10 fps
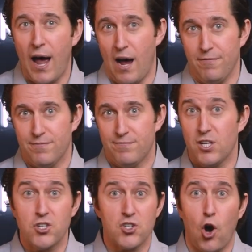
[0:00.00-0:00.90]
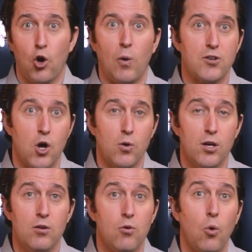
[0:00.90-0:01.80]
have, such as a hardware
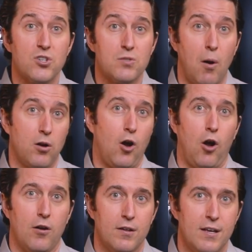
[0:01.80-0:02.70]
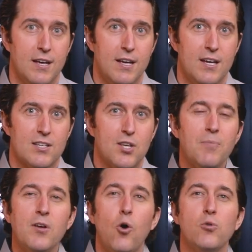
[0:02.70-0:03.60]
token or smart card.
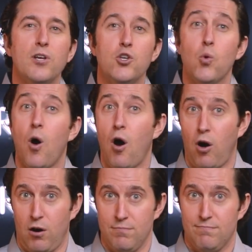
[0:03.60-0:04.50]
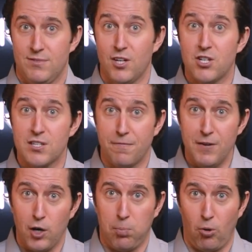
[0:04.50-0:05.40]
Something only you are, such as a
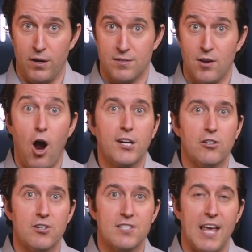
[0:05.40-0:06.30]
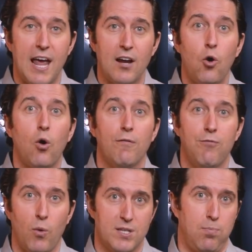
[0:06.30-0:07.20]
fingerprint, ocular scan, or a voice